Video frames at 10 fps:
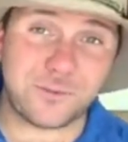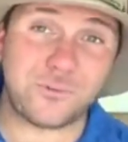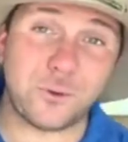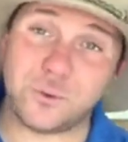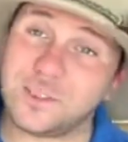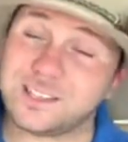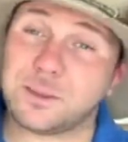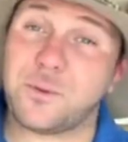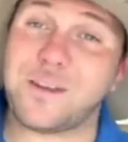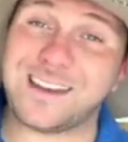food that
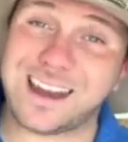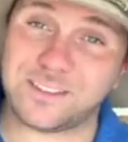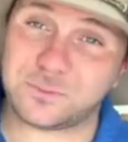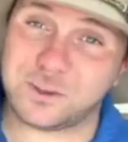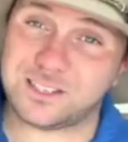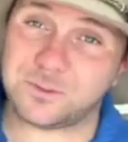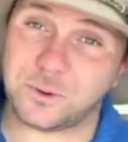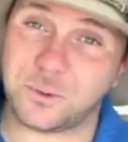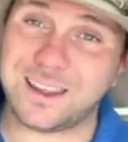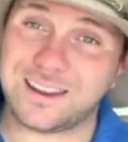some of our native species
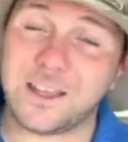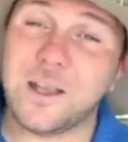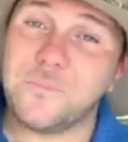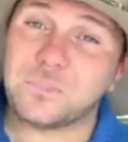want to eat,